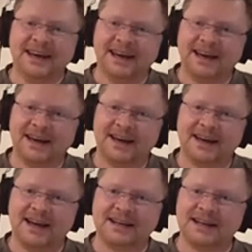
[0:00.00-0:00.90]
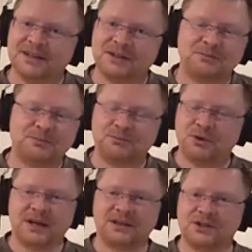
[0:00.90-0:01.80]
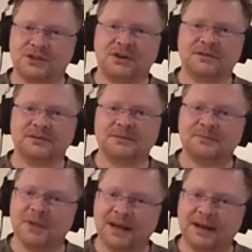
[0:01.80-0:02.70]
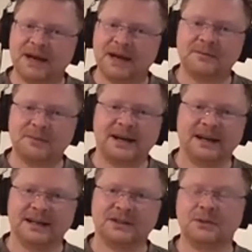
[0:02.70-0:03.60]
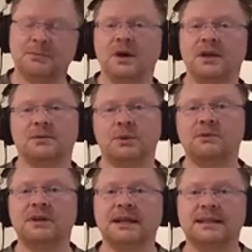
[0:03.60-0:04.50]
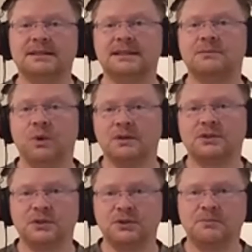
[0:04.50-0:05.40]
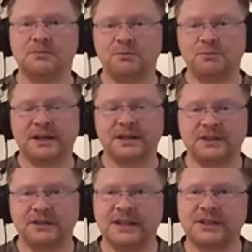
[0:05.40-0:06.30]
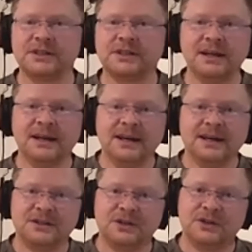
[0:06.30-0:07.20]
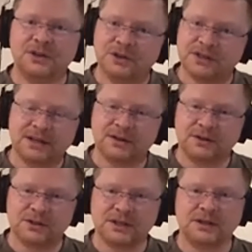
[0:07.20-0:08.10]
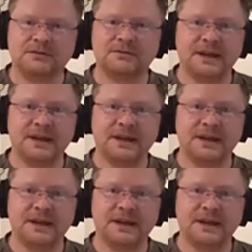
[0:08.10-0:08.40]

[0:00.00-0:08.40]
and the products have just gotten better and better, to the point that we really did want to bring it to your attention so that you can take a look yourself.